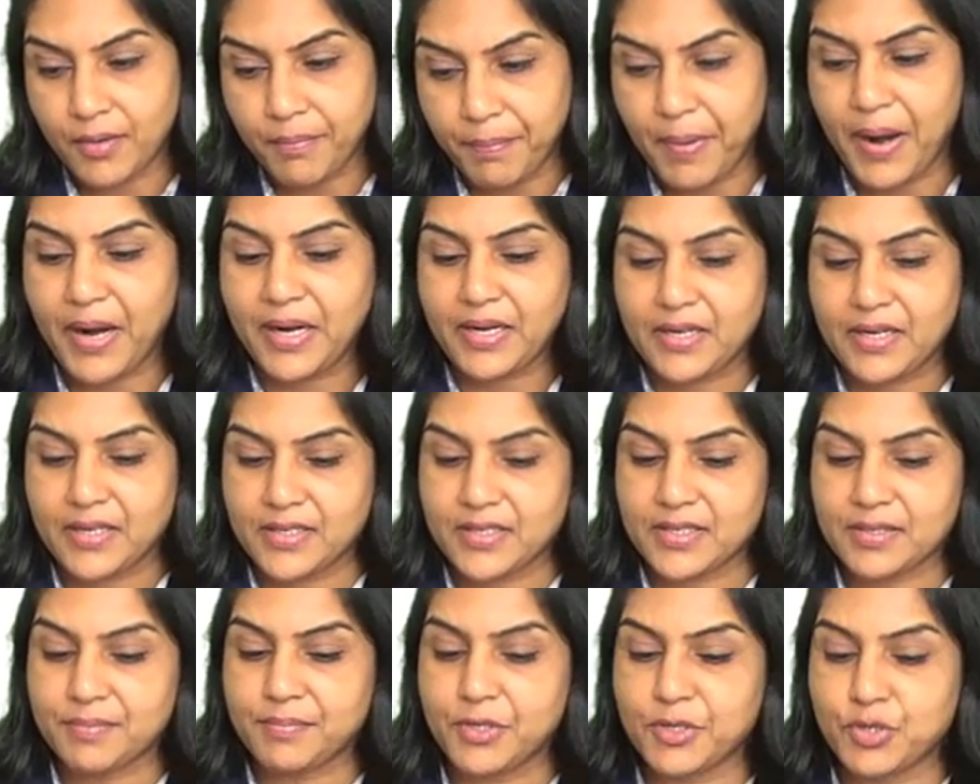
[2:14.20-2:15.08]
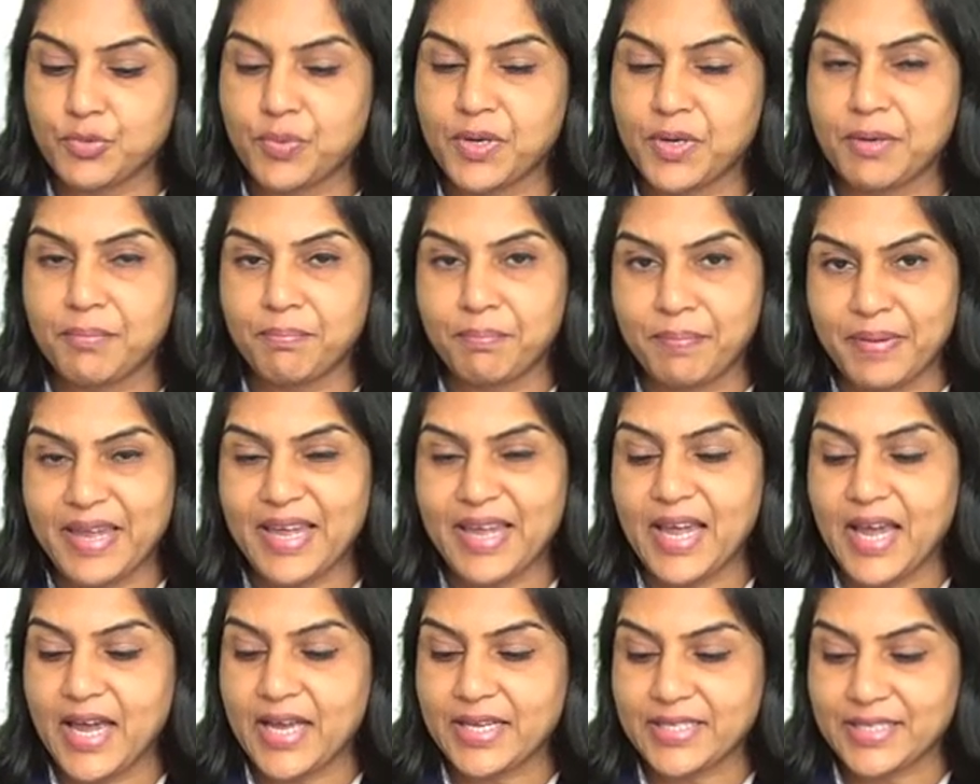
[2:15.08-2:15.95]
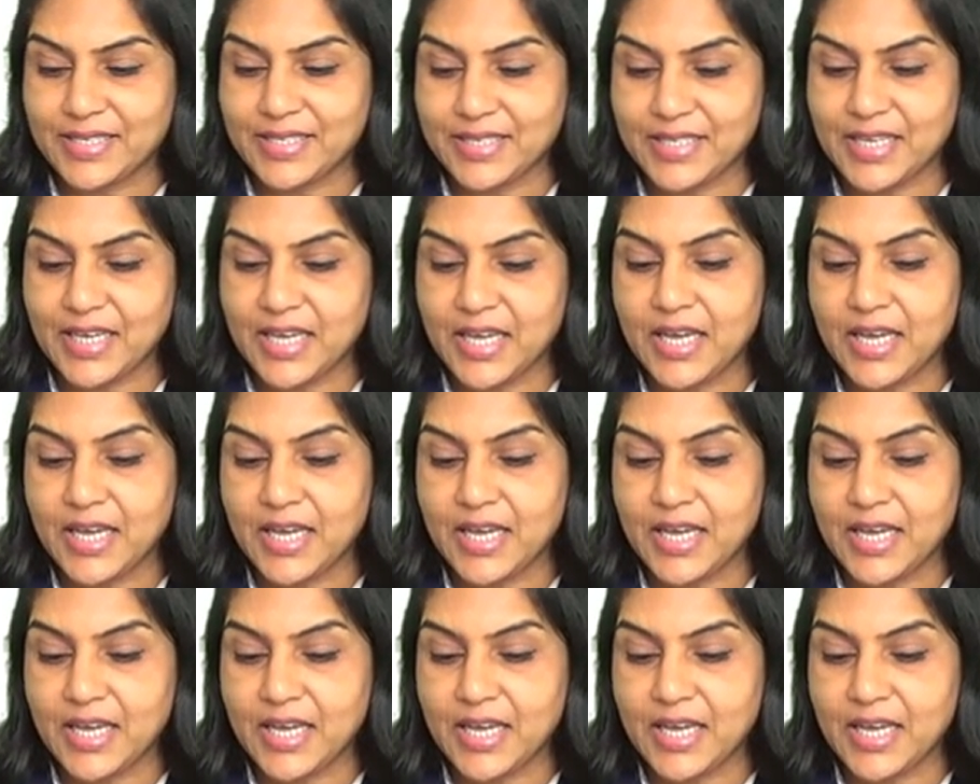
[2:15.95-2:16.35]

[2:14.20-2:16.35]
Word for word: partners between B and C